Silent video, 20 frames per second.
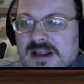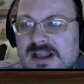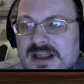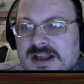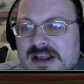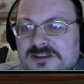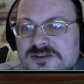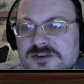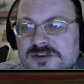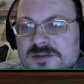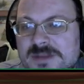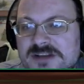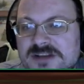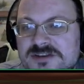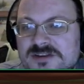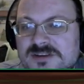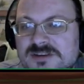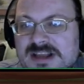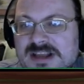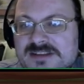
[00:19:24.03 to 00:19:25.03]

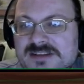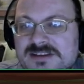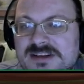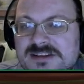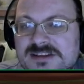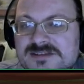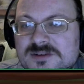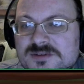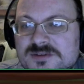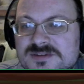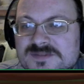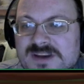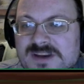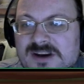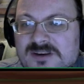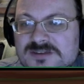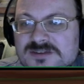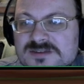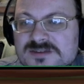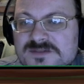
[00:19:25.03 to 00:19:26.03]
extra-dimensional entities, known as
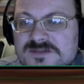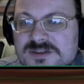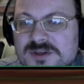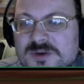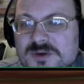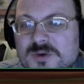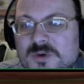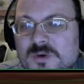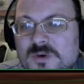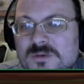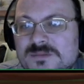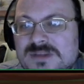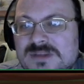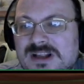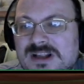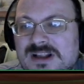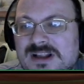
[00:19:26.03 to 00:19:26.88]
Heralds of Doom,